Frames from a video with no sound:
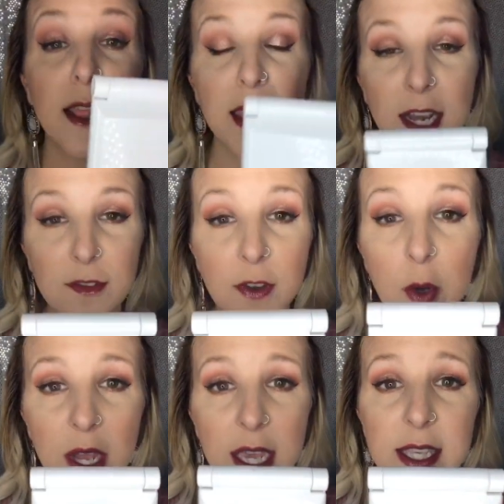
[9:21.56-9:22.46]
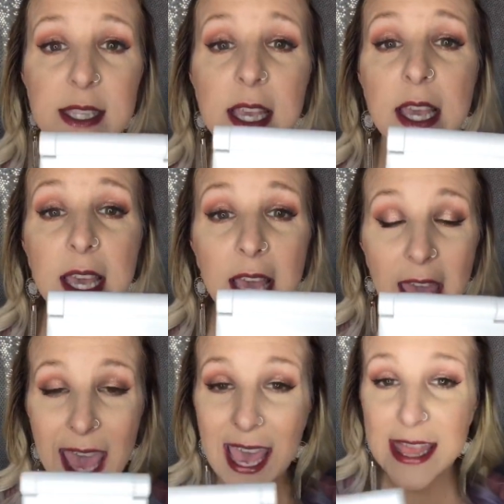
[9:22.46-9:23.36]
it focus,
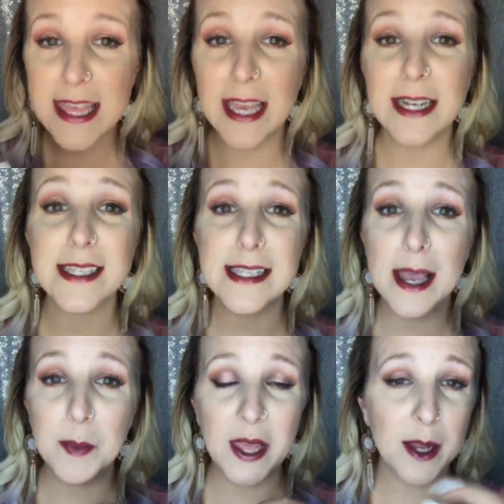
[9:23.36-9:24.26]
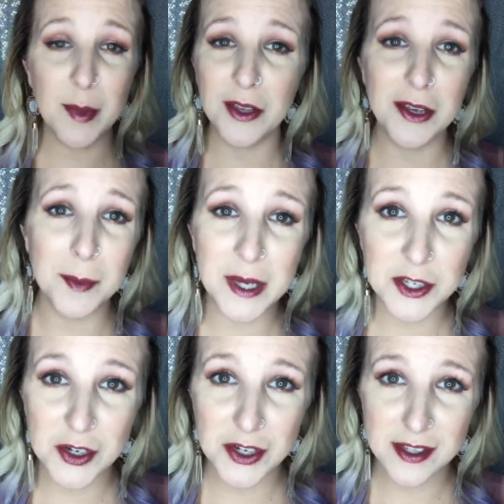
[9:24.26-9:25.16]
and then snap like a billion pictures.